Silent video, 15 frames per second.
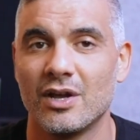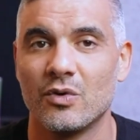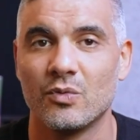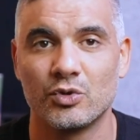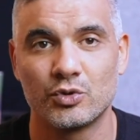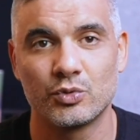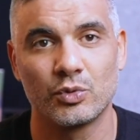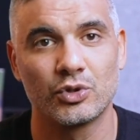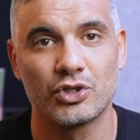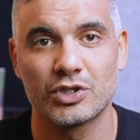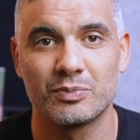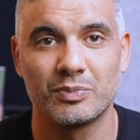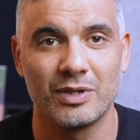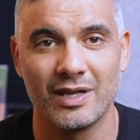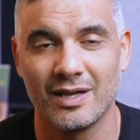which will
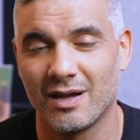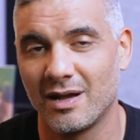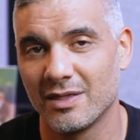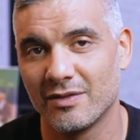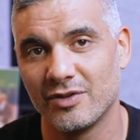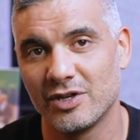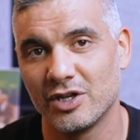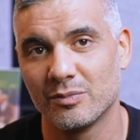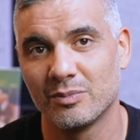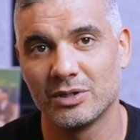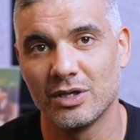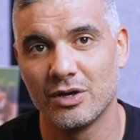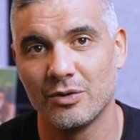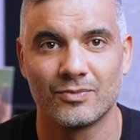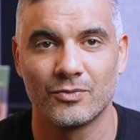display on the video below.